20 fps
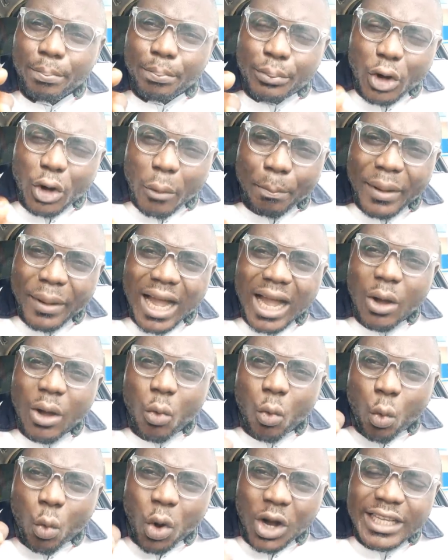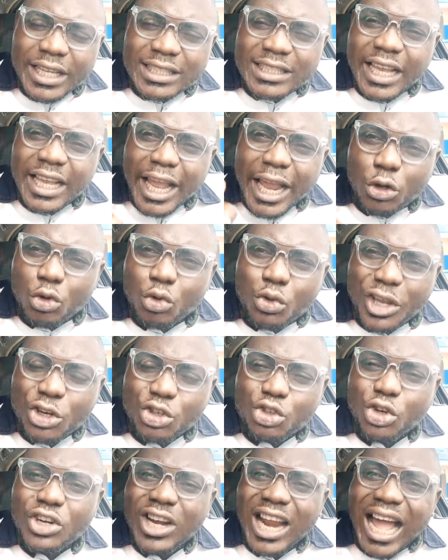proper quality
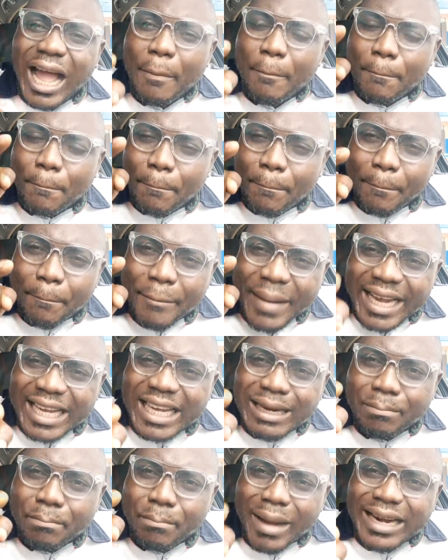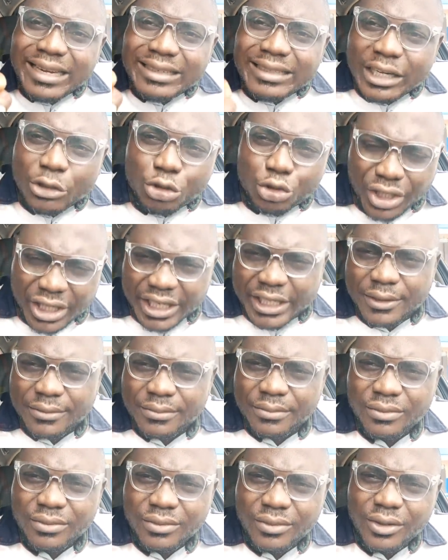education and make it mandatory
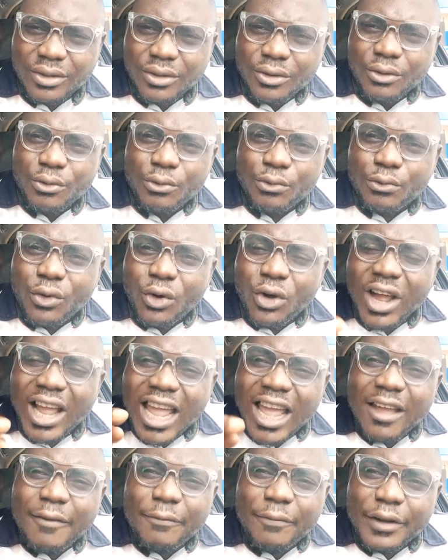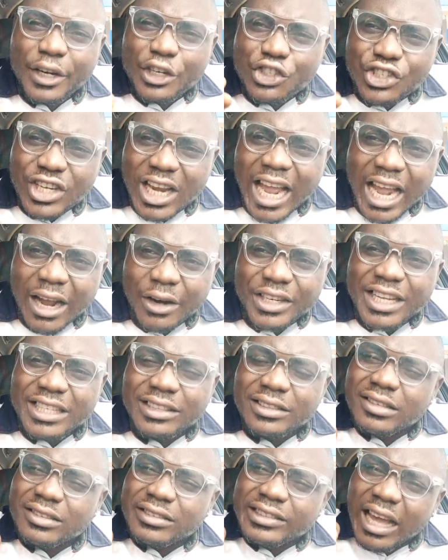for every child,
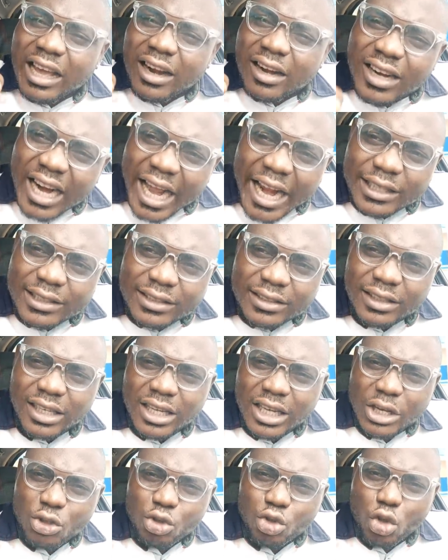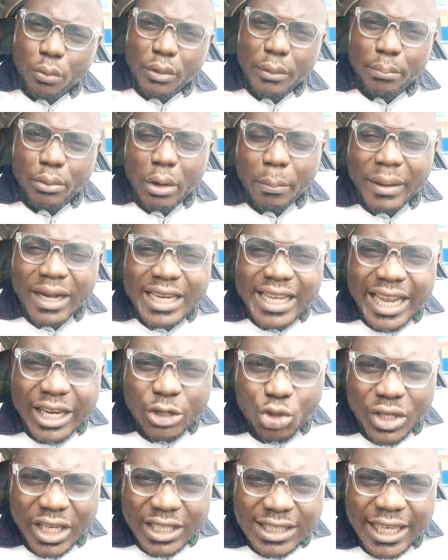it is their right to be properly
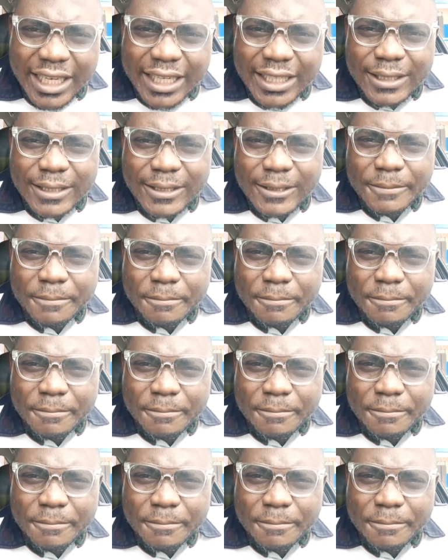educated.